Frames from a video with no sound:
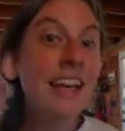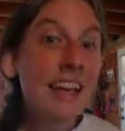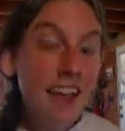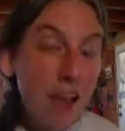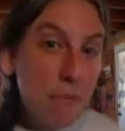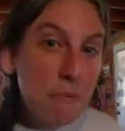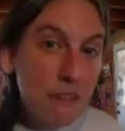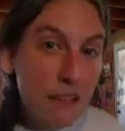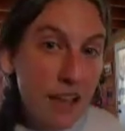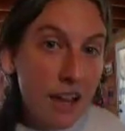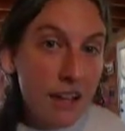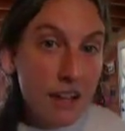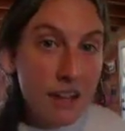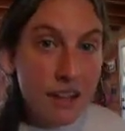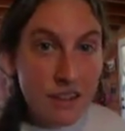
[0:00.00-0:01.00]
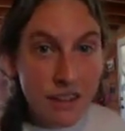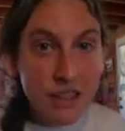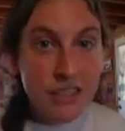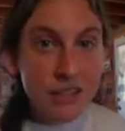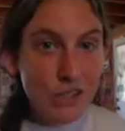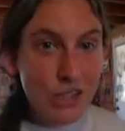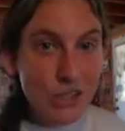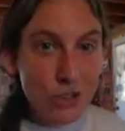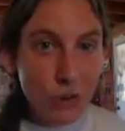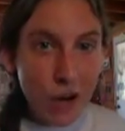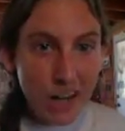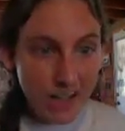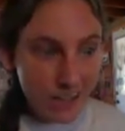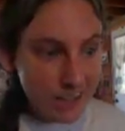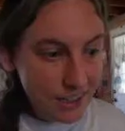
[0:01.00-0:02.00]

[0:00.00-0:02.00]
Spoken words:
upcycling things is great.